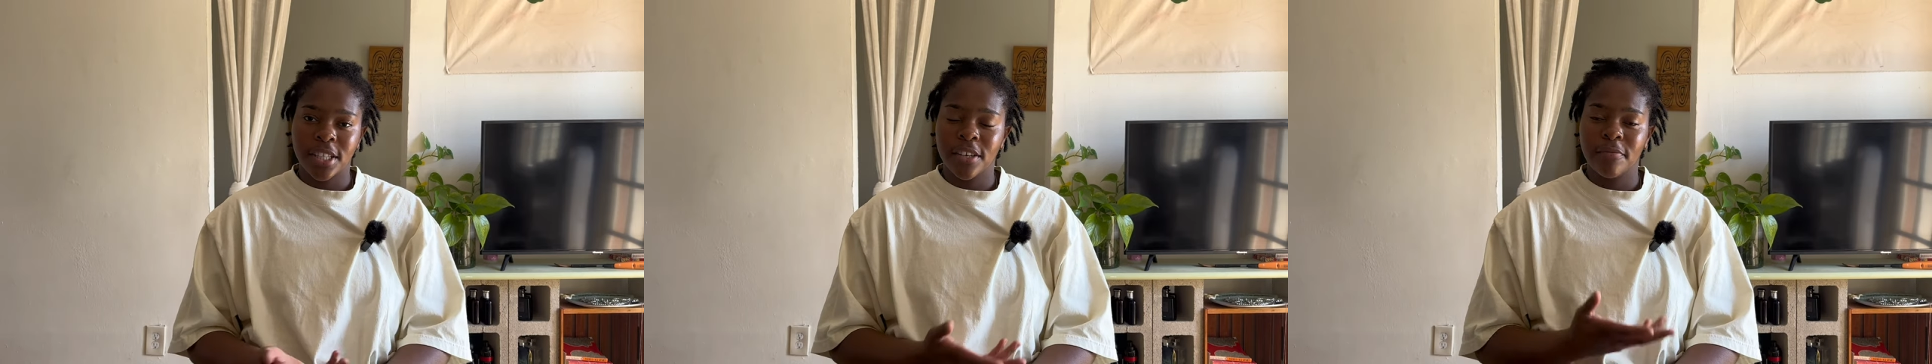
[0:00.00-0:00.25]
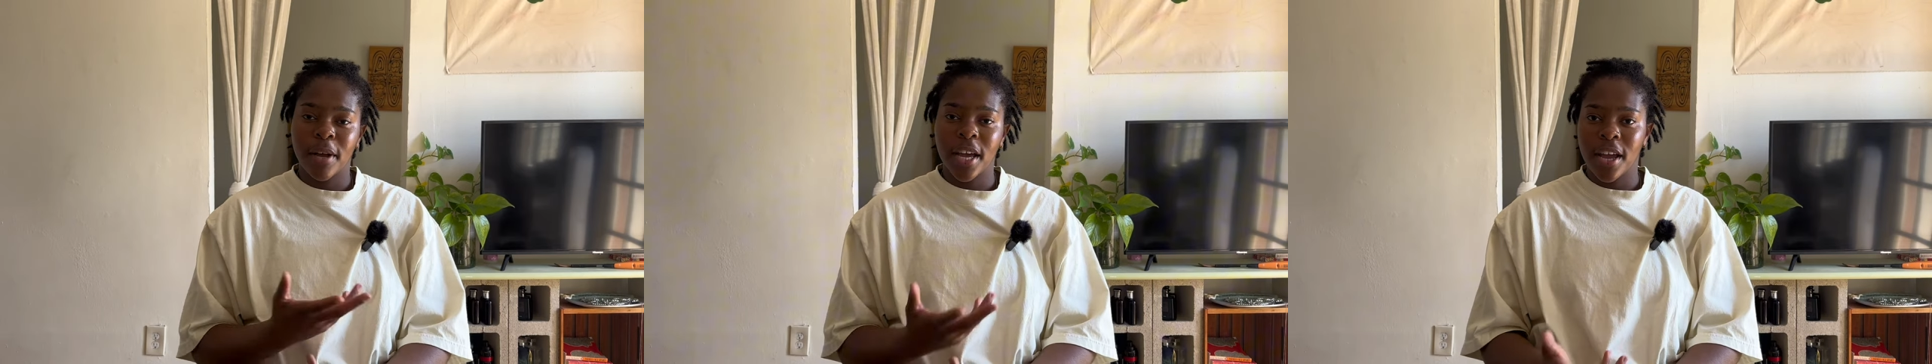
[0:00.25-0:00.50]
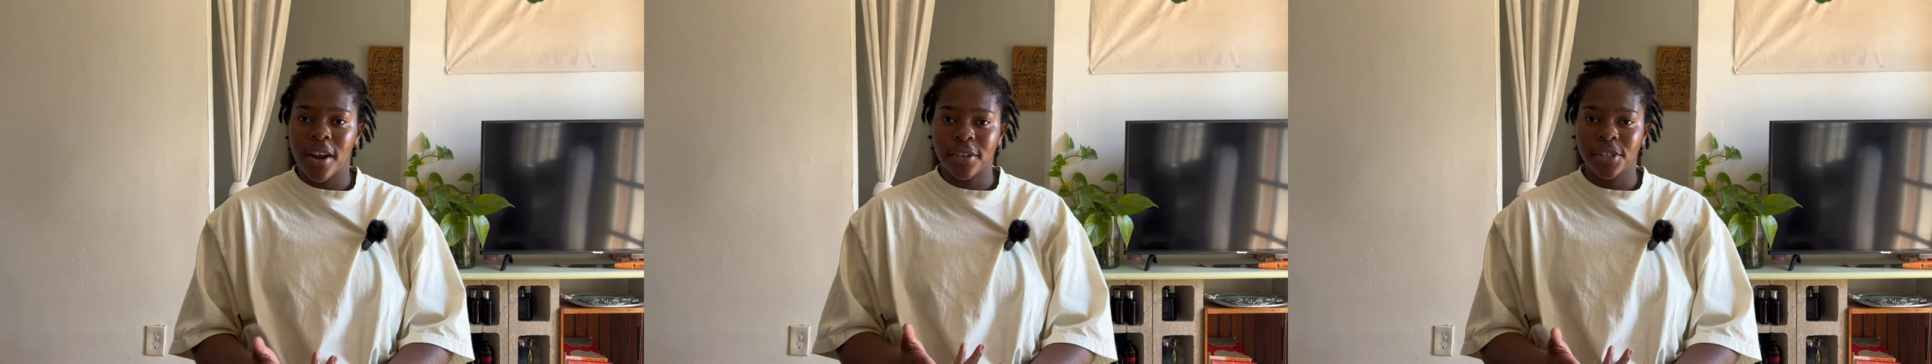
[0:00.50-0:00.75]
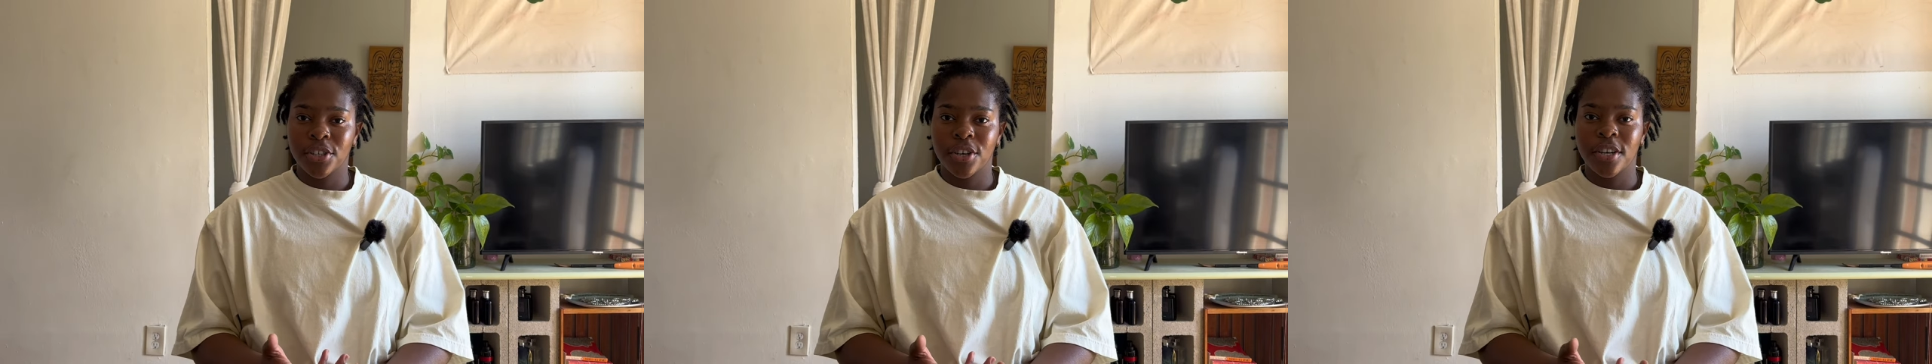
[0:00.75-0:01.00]
of my hair
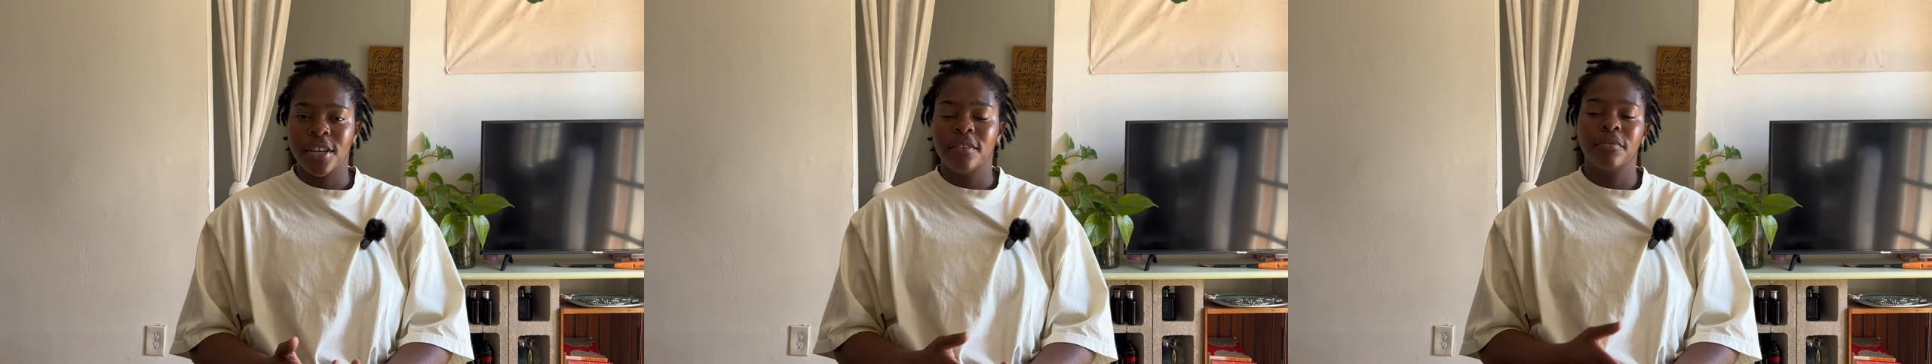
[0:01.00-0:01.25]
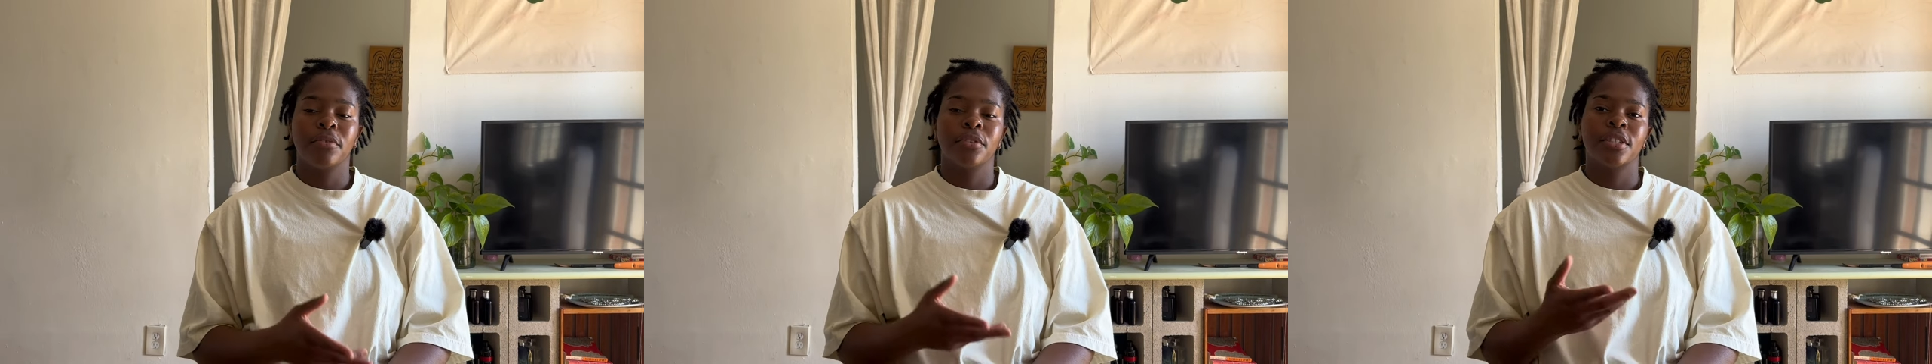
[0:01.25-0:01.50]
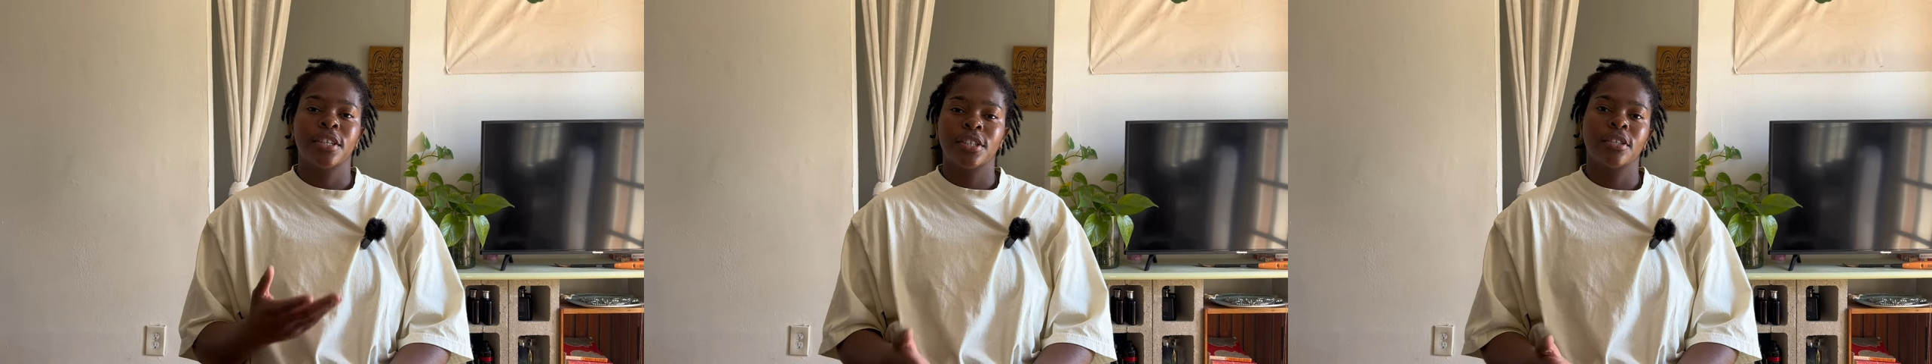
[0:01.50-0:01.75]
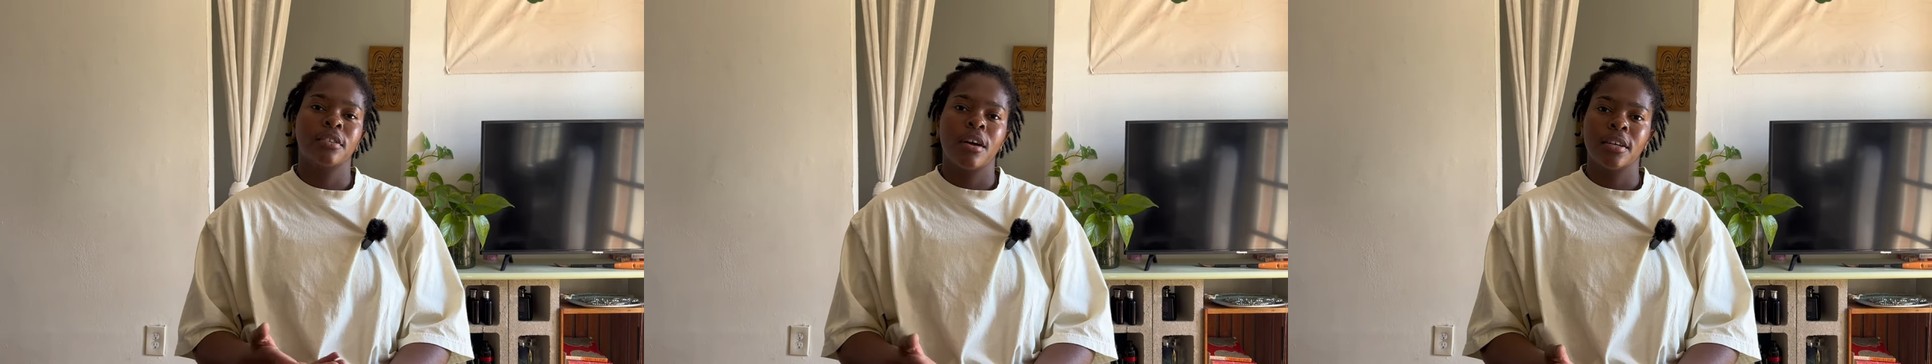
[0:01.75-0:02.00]
journey for such a
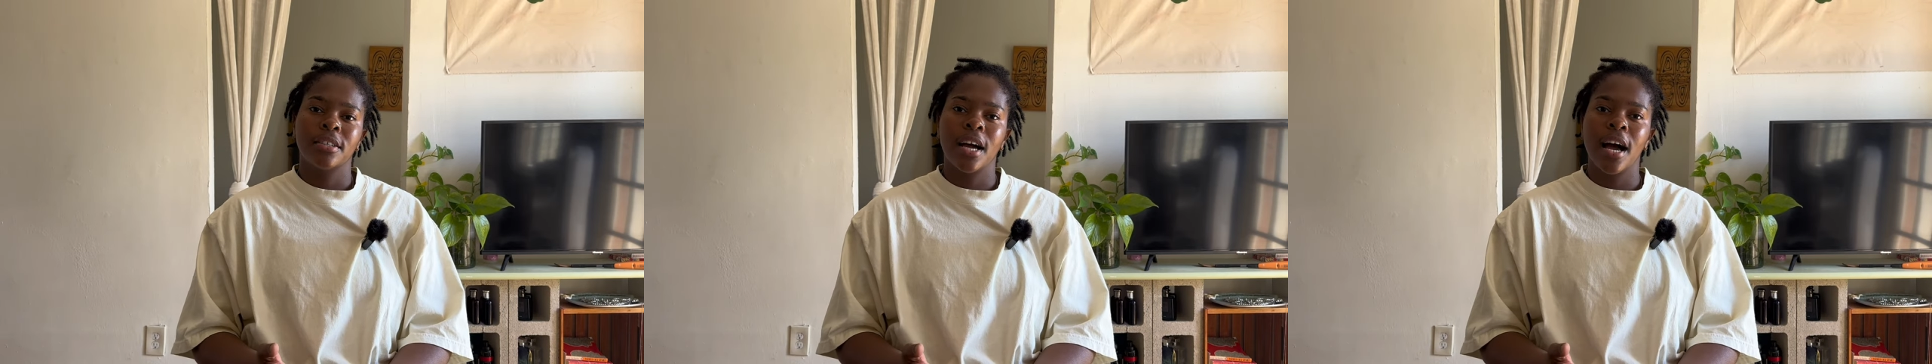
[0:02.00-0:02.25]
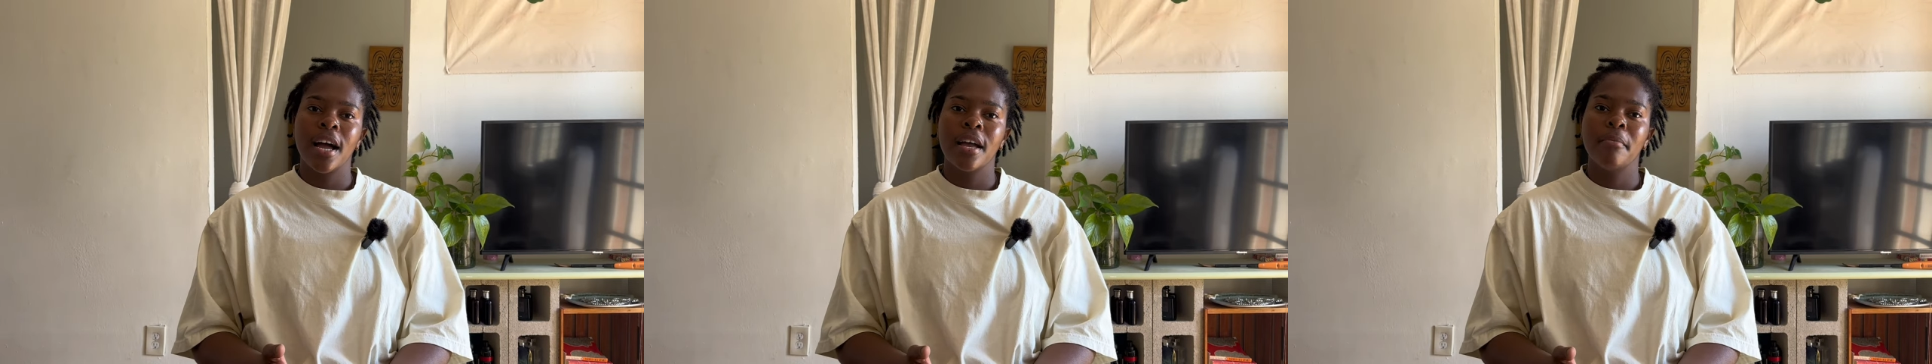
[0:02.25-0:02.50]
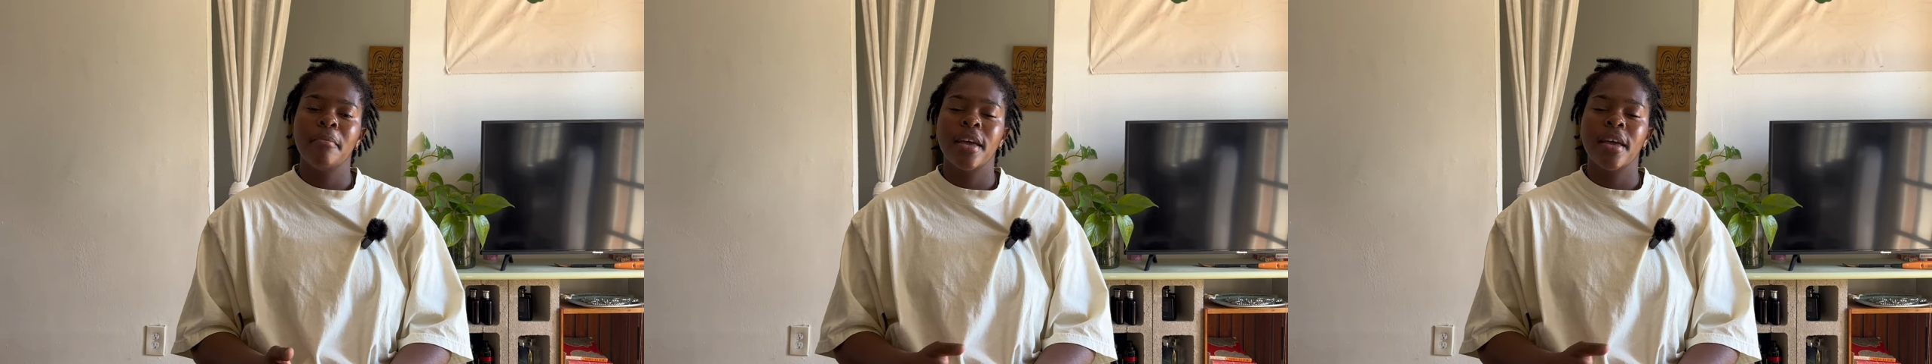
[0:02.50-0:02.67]
long time.